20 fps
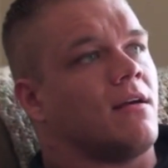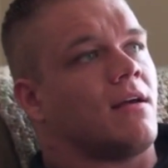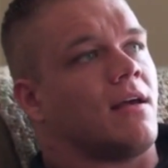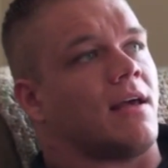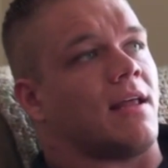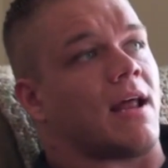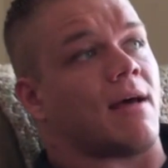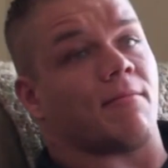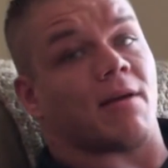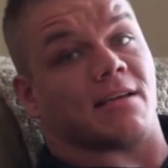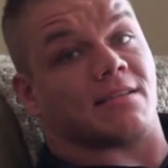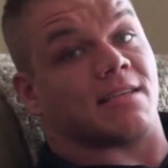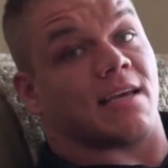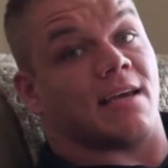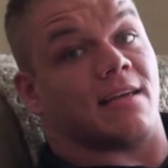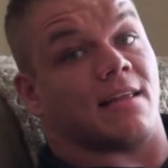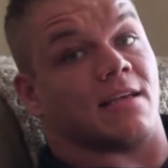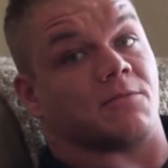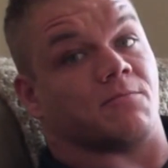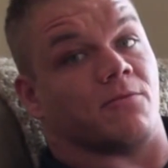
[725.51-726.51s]
And I'm not
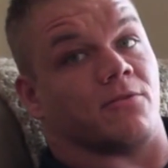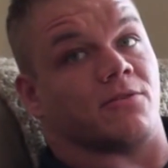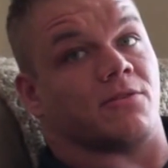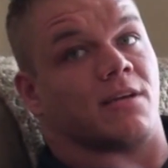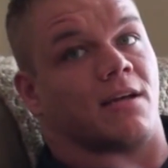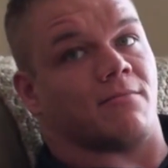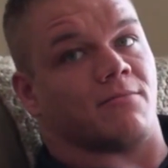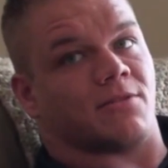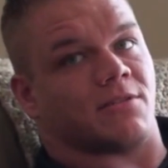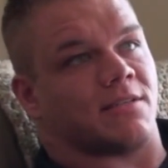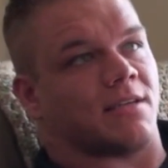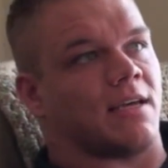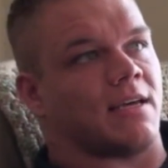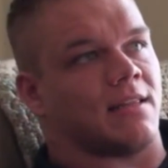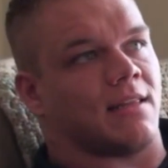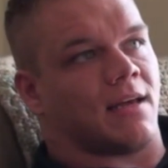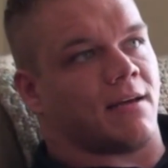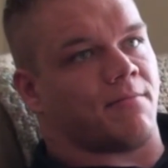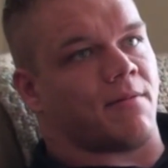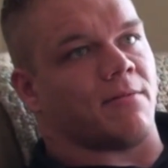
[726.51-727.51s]
saying that's bullshit, I'm just
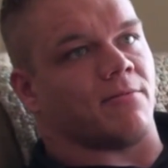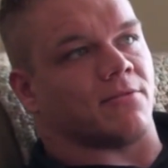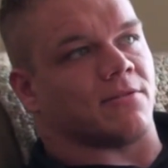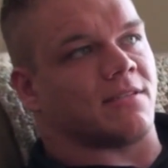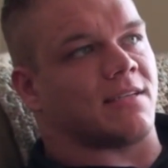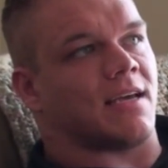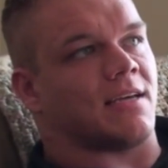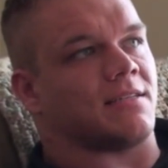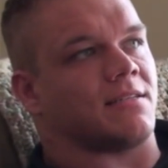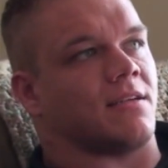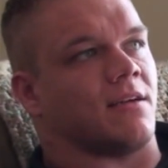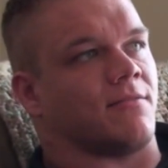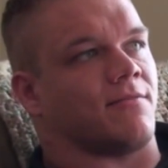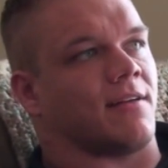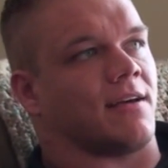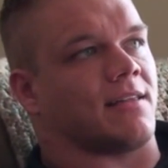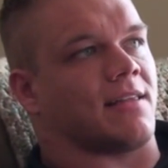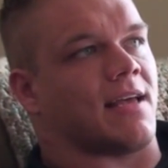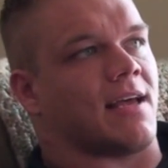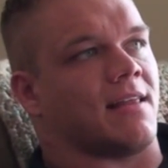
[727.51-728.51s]
saying, like, people say stuff
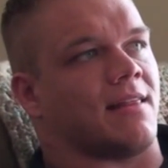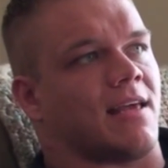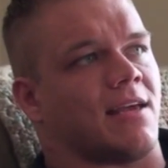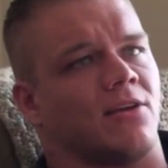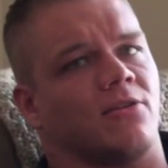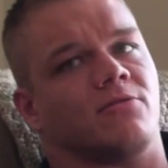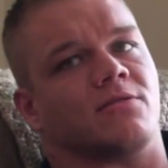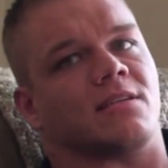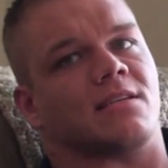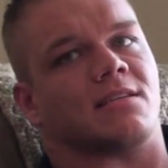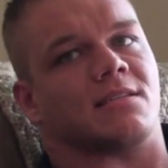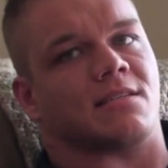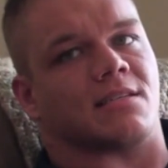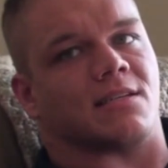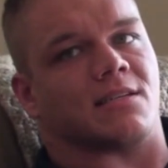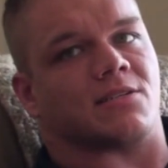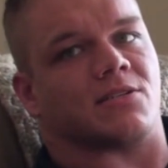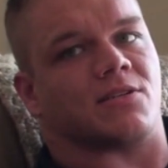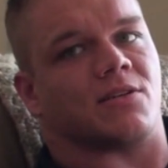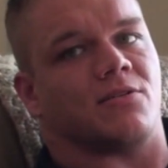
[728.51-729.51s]
like that, and they use it as an
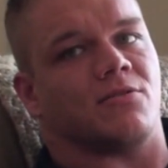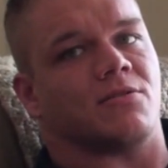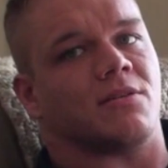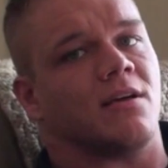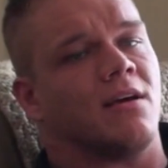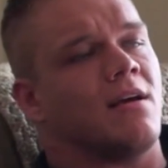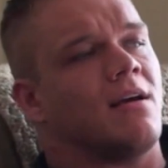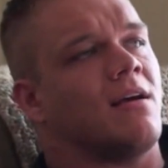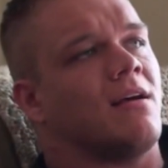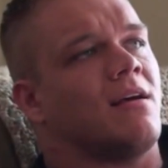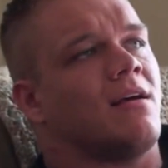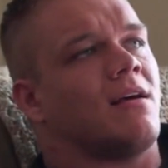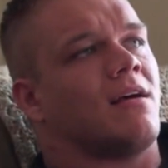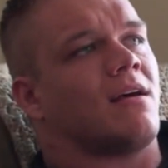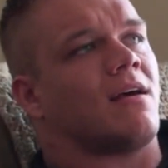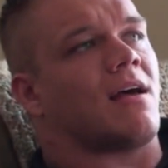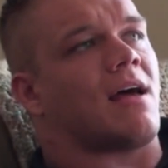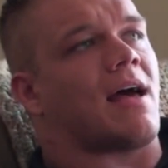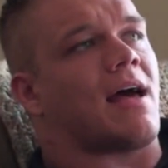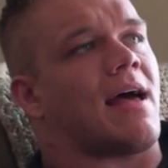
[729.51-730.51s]
excuse.
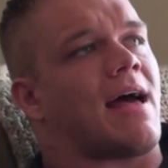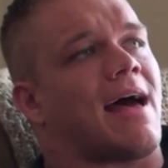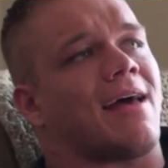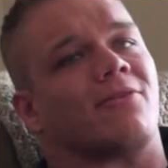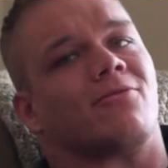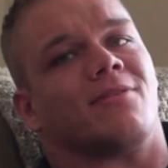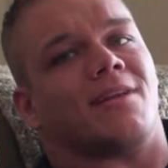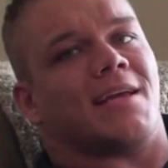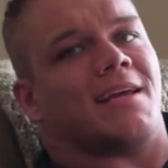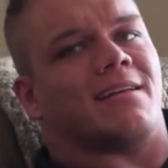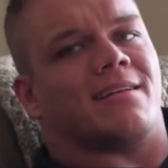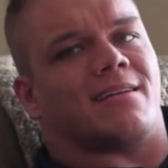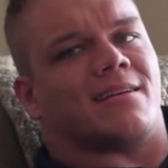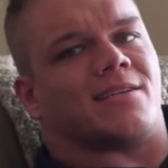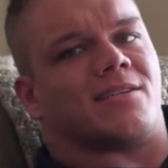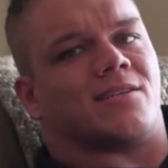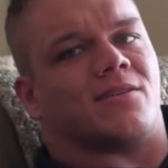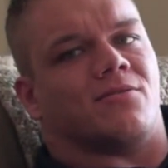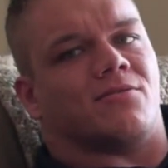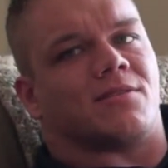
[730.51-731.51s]
I don't need an
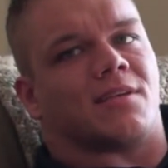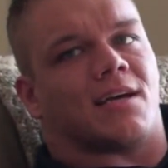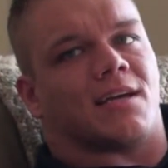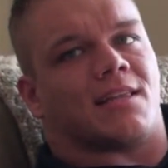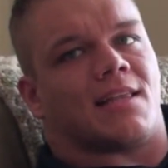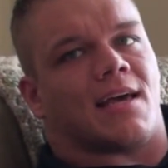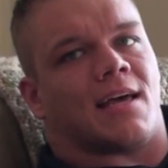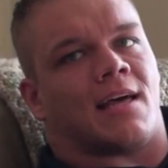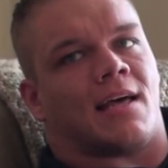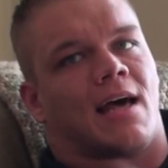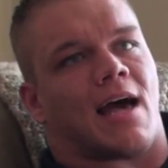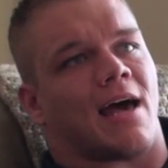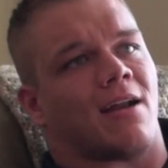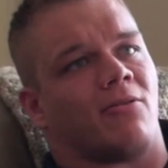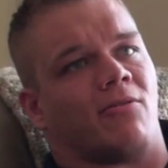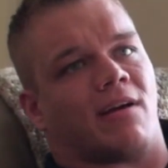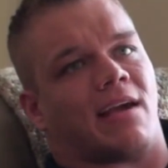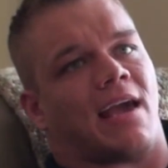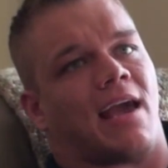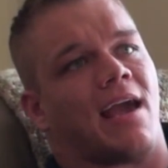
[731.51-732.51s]
excuse like that. I
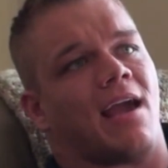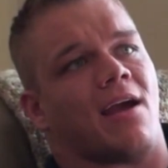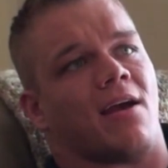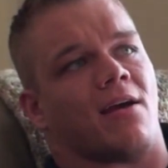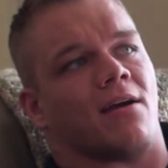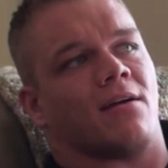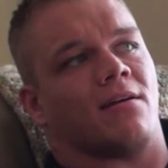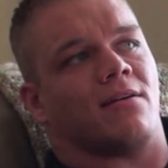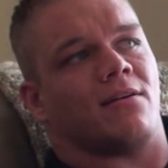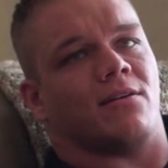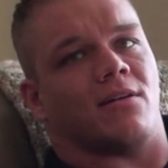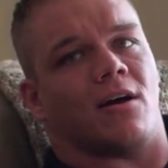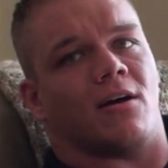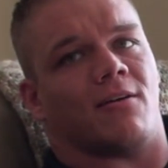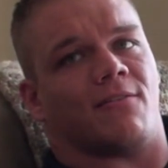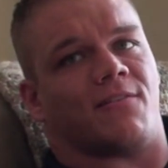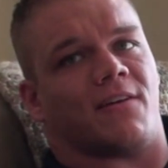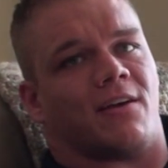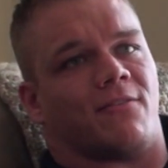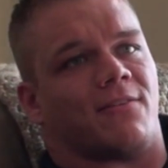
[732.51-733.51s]
don't care.
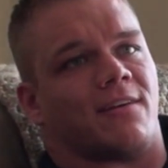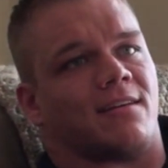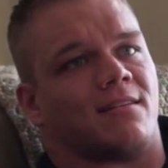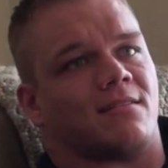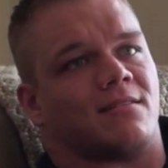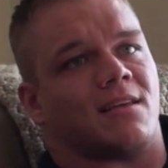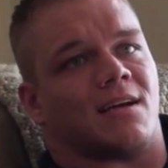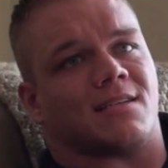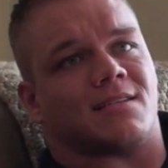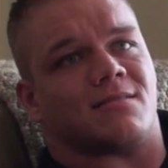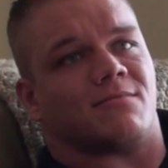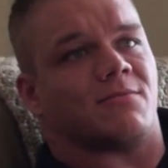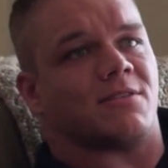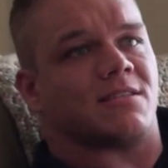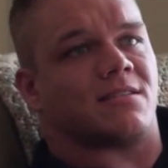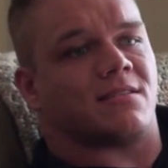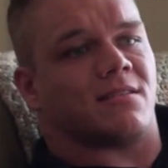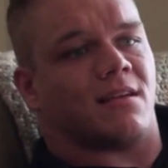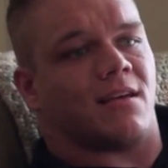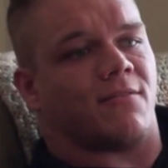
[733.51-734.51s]
If it
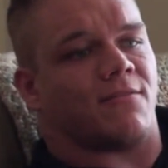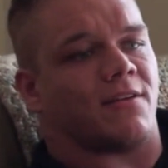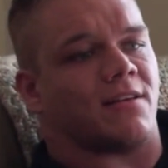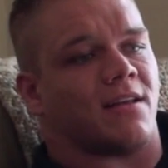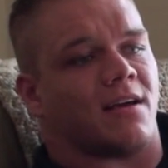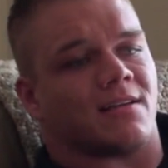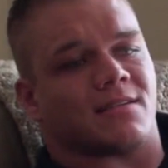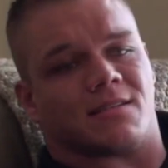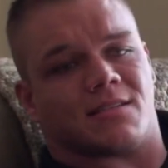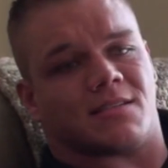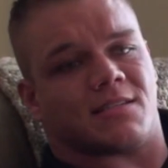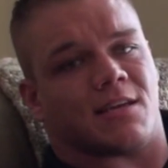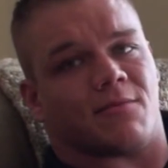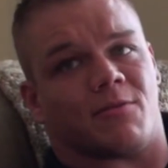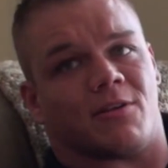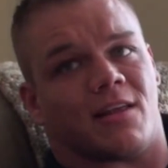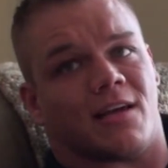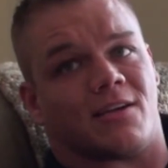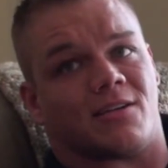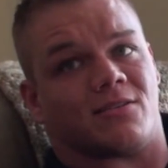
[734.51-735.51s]
doesn't
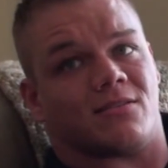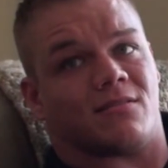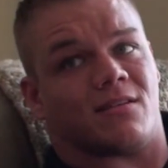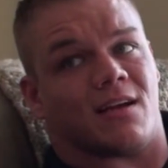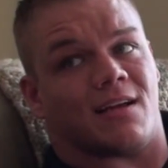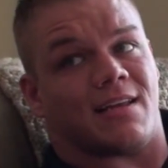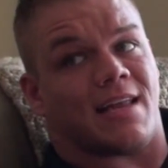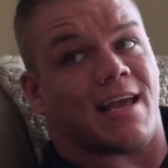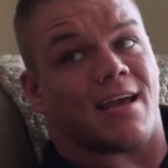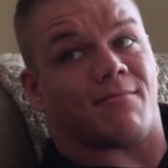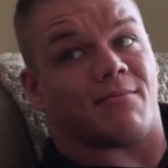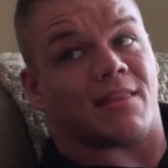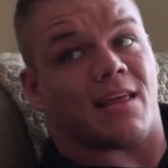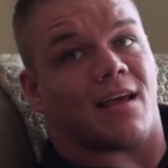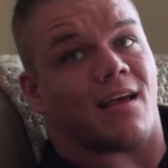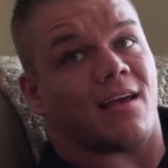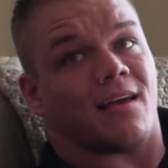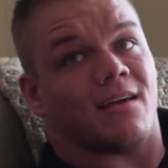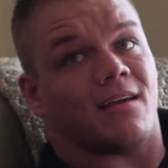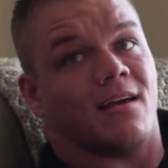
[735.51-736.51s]
stimulate a damn
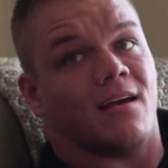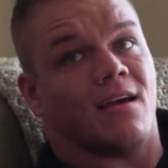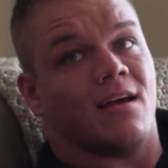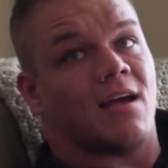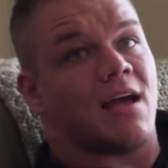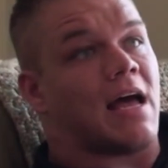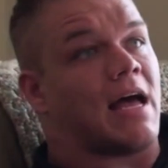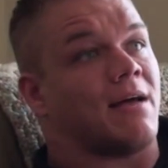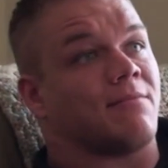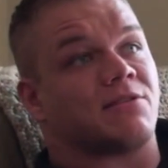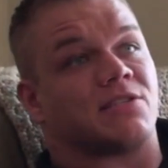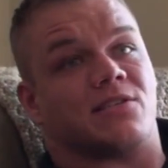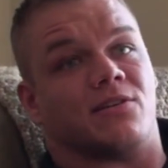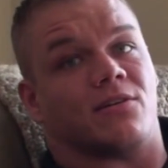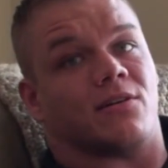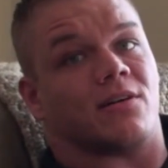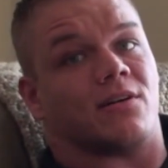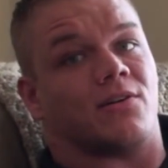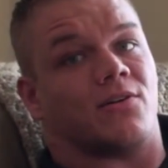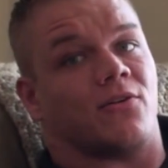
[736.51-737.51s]
thing, I'm
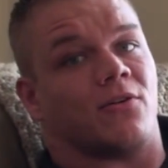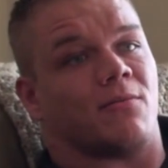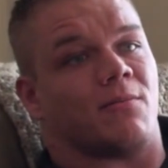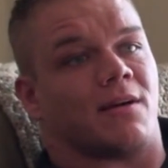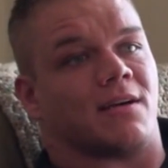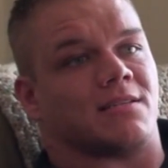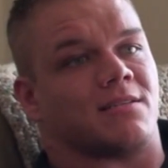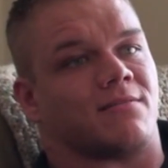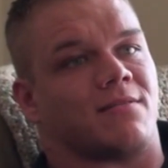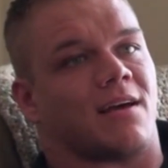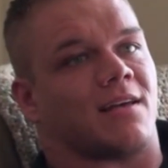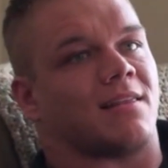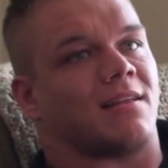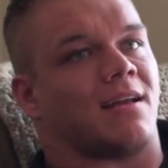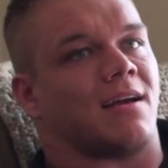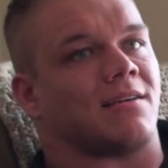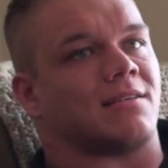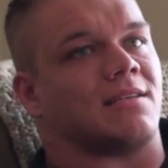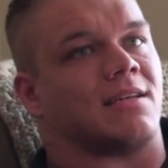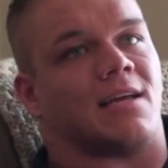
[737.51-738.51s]
still going to do it, because if nothing
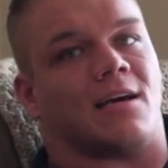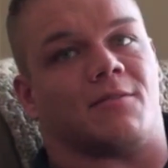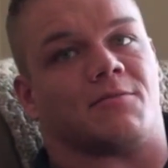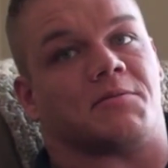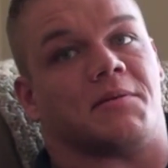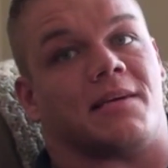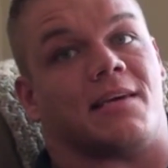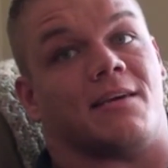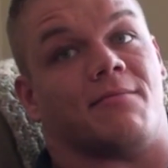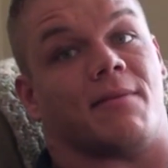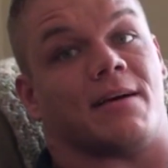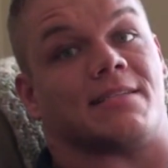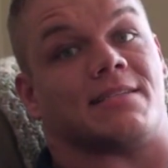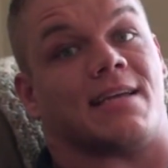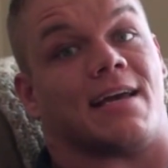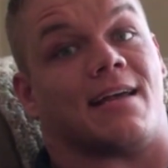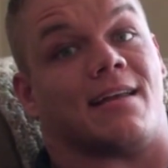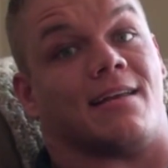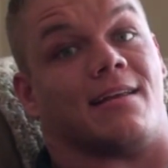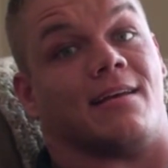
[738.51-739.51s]
else, it helps me keep my
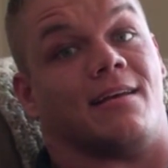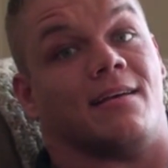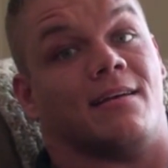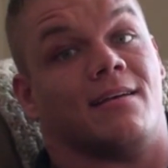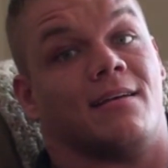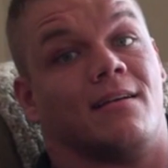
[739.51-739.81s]
sanity.